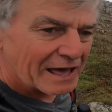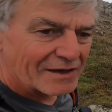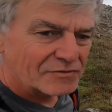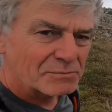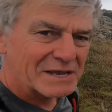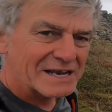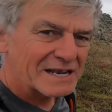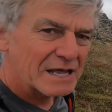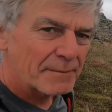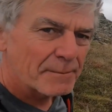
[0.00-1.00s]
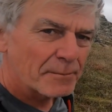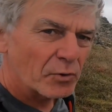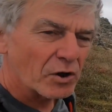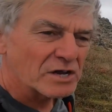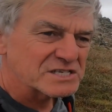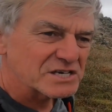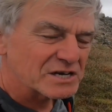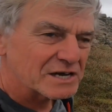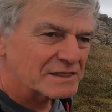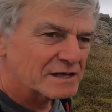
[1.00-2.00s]
having been in Port Isaac
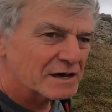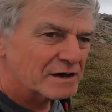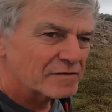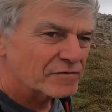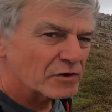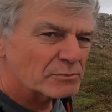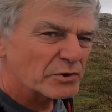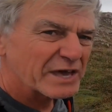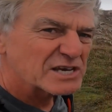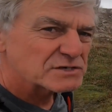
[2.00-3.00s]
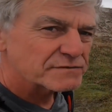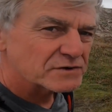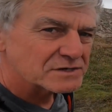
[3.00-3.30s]
and the film location for